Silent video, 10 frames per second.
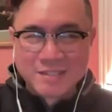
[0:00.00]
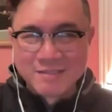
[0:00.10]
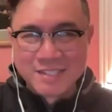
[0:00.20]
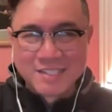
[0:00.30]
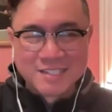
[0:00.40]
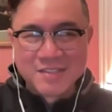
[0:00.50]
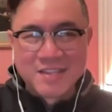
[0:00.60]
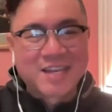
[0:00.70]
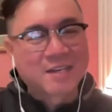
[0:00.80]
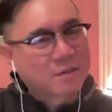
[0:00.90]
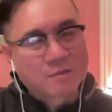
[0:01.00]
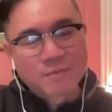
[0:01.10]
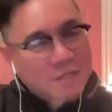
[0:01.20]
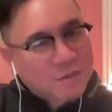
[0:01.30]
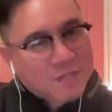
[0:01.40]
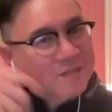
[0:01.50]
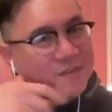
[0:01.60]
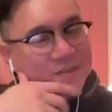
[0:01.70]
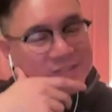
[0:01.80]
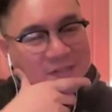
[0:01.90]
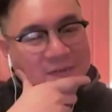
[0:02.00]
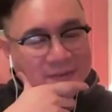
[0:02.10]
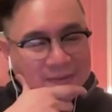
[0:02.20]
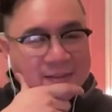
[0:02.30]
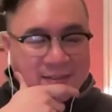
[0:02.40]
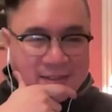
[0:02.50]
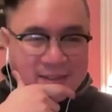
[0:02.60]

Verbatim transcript: don't need to do that," or you know, whatever. So, mm-hmm.